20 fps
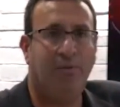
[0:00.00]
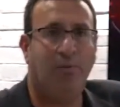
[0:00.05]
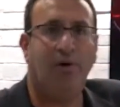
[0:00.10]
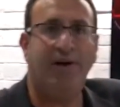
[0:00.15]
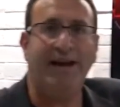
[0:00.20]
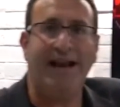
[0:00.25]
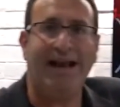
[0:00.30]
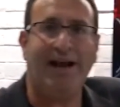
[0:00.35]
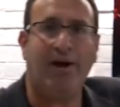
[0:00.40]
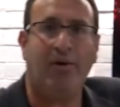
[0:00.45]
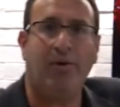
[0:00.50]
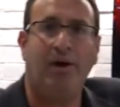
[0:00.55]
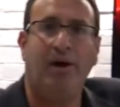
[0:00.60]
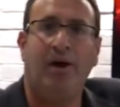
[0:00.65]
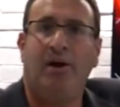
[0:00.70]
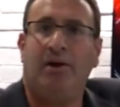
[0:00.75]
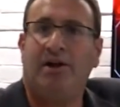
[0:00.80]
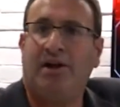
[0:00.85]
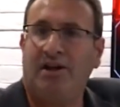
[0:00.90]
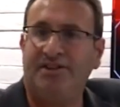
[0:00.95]
where now
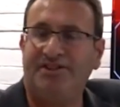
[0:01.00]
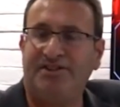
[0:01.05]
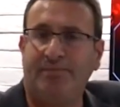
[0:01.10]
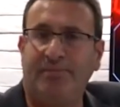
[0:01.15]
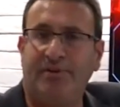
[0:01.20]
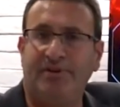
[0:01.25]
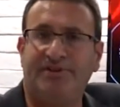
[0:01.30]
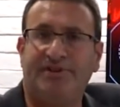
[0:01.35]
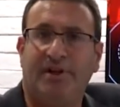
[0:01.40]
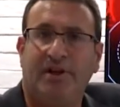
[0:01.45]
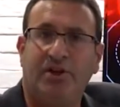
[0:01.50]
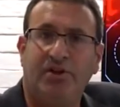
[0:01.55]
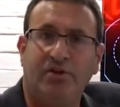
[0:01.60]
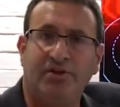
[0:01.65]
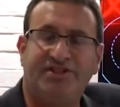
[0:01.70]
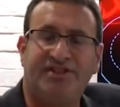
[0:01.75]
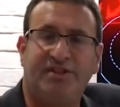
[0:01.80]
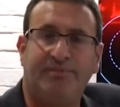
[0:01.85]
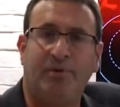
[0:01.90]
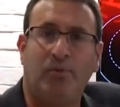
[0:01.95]
customers
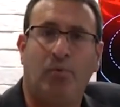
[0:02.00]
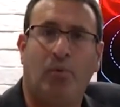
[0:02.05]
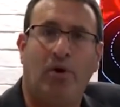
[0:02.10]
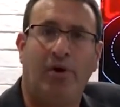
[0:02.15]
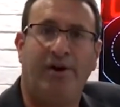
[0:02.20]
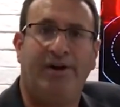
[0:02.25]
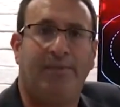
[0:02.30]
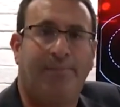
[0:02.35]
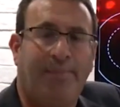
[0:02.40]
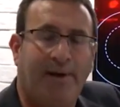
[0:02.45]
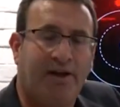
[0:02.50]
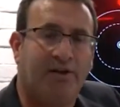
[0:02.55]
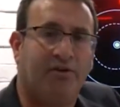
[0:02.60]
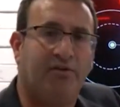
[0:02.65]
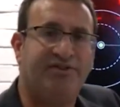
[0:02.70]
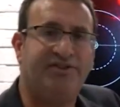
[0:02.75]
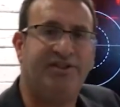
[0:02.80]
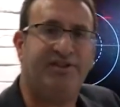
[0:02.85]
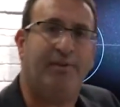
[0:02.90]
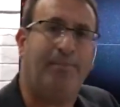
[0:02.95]
used to be worried about
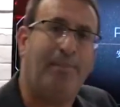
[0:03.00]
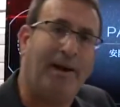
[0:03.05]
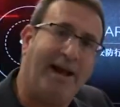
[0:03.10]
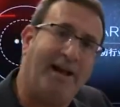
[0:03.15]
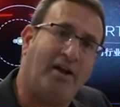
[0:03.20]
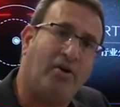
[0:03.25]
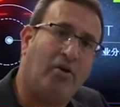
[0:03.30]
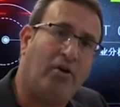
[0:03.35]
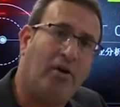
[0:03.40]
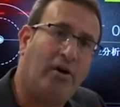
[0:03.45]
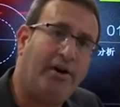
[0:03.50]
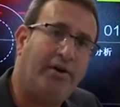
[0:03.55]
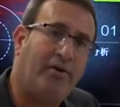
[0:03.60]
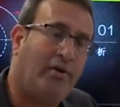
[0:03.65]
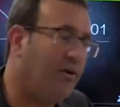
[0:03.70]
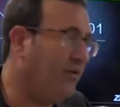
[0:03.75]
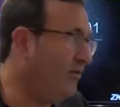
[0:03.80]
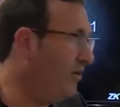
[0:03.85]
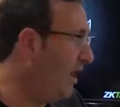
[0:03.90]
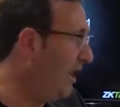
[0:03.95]
losing their bank
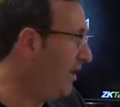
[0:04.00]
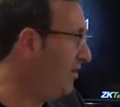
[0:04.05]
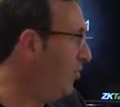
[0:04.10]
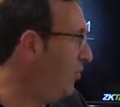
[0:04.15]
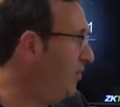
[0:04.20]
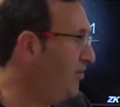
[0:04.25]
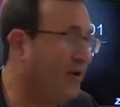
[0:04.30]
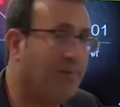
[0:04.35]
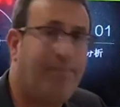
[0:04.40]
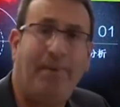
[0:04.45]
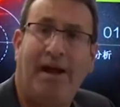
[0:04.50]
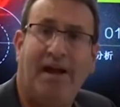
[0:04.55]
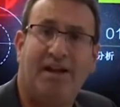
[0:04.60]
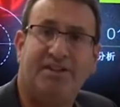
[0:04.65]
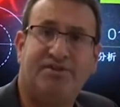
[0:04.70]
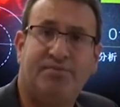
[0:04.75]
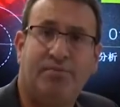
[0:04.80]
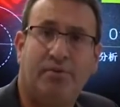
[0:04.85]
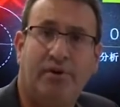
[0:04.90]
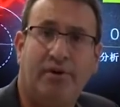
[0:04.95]
card or not knowing their
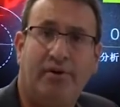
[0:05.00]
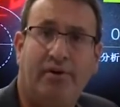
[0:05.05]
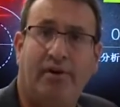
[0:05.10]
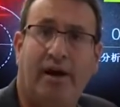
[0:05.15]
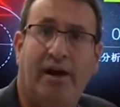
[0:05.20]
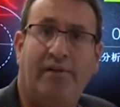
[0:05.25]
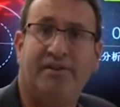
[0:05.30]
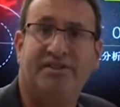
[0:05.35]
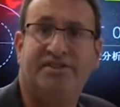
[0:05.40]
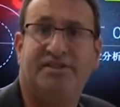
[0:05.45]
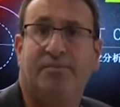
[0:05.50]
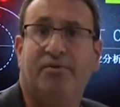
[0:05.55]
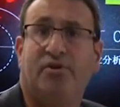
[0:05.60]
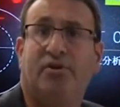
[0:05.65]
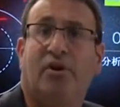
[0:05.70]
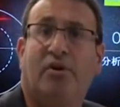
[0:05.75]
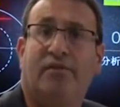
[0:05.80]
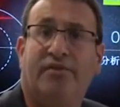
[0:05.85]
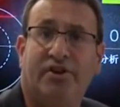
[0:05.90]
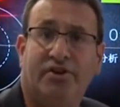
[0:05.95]
password or having
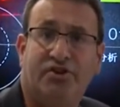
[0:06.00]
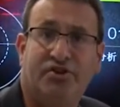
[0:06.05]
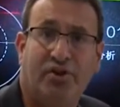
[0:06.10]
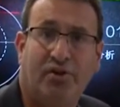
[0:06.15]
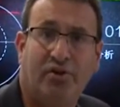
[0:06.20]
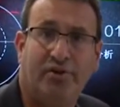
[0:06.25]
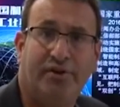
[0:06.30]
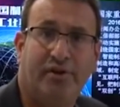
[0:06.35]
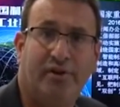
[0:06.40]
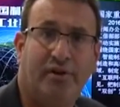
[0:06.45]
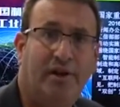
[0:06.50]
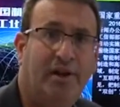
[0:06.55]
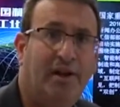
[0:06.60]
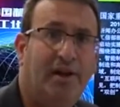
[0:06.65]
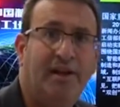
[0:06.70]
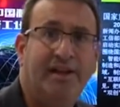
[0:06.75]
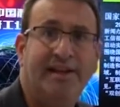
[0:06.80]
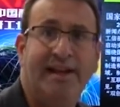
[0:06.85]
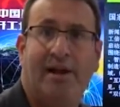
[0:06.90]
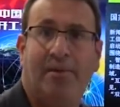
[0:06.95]
someone look over their shoulder.
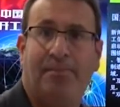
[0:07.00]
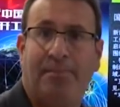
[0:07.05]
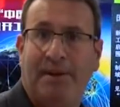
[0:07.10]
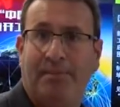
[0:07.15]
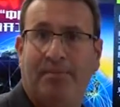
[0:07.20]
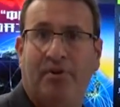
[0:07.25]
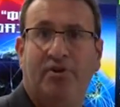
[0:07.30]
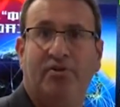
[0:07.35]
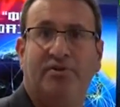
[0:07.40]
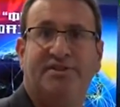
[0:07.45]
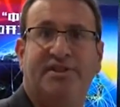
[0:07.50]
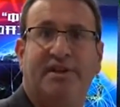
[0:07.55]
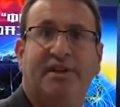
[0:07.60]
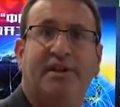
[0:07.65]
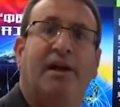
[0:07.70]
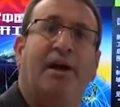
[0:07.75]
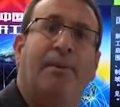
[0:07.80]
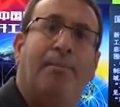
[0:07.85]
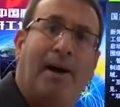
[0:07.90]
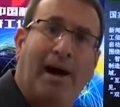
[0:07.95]
Now people are
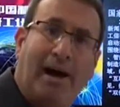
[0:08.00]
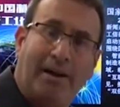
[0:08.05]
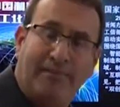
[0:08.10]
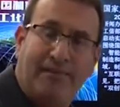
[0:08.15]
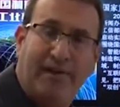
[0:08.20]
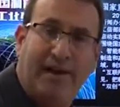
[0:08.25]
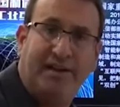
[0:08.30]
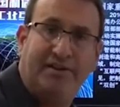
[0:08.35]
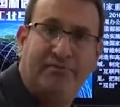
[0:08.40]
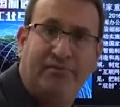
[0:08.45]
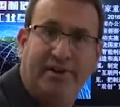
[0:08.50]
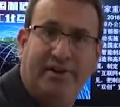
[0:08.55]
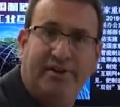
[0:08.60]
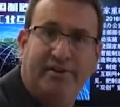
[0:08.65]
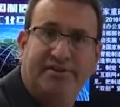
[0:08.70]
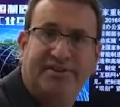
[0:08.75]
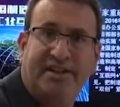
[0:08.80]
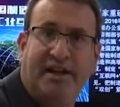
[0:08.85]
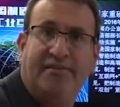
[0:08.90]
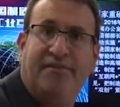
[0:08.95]
using palm-vein
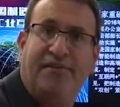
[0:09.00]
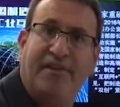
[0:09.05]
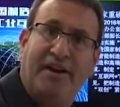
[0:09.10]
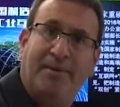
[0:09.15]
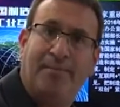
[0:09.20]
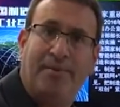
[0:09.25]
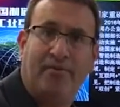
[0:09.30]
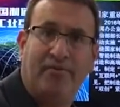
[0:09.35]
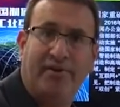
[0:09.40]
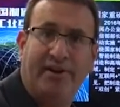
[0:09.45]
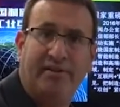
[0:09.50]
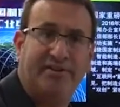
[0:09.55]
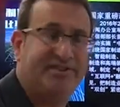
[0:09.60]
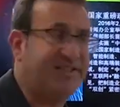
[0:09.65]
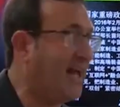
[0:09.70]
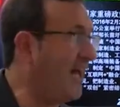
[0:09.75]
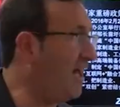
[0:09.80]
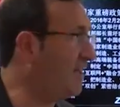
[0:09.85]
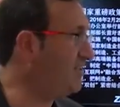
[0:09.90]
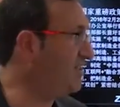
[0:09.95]
readers and fingerprint readers
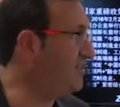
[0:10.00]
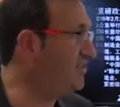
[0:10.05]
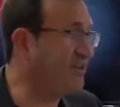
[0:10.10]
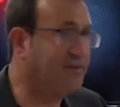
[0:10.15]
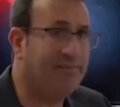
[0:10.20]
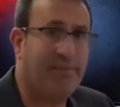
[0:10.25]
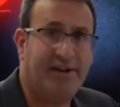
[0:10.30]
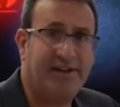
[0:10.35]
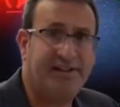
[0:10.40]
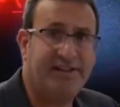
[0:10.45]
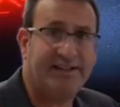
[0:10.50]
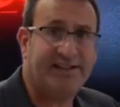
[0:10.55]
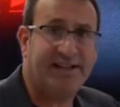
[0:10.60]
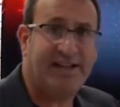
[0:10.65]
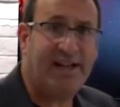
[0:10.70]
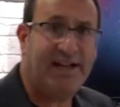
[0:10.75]
to access their money at the